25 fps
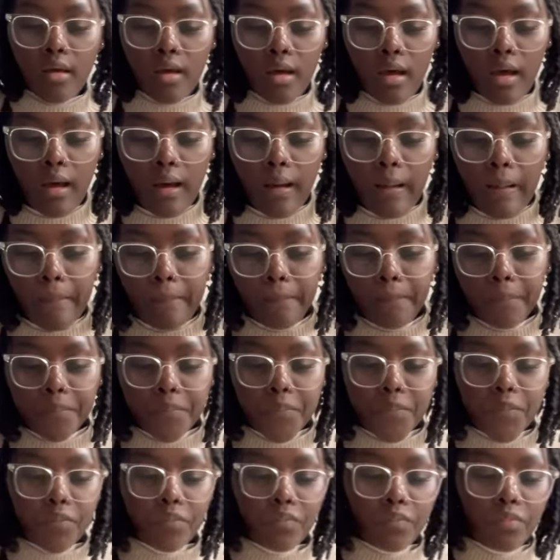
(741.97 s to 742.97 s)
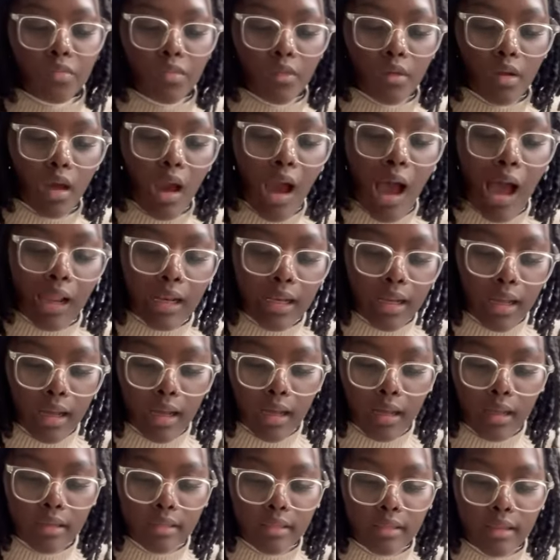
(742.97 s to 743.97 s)
color
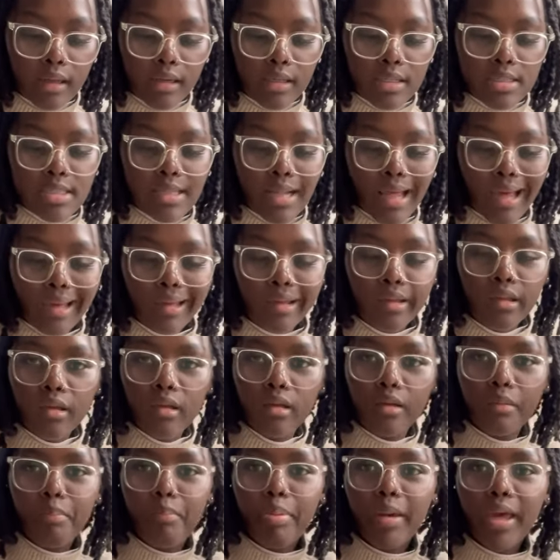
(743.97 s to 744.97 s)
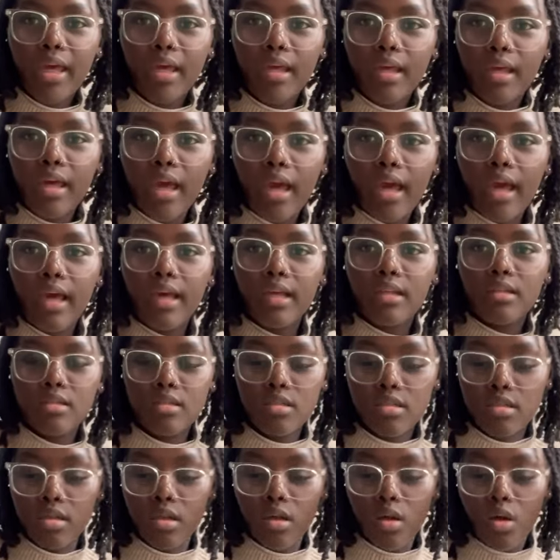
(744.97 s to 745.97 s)
that is like pink
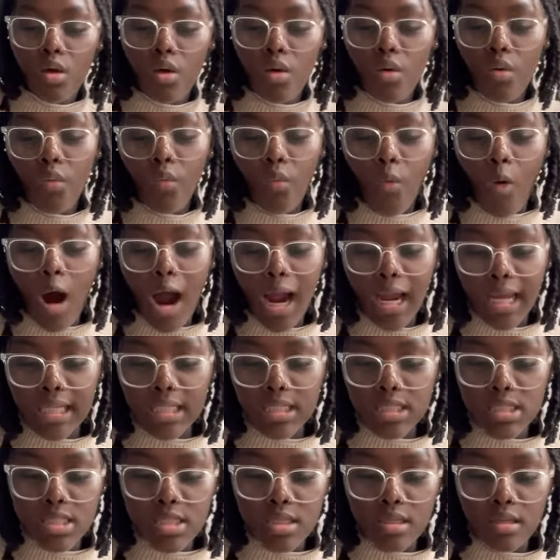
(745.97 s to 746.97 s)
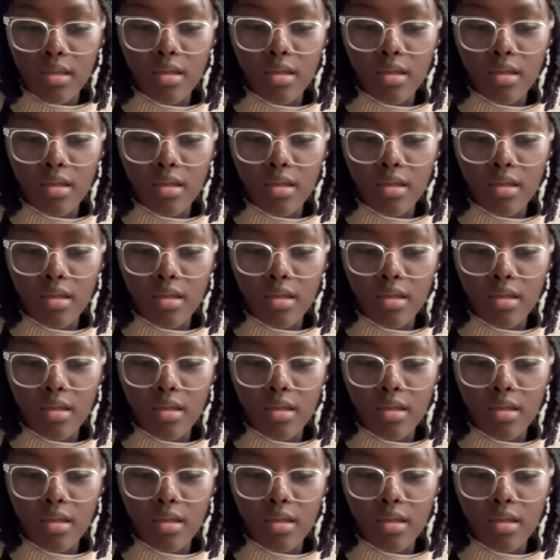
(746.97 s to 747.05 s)
and white.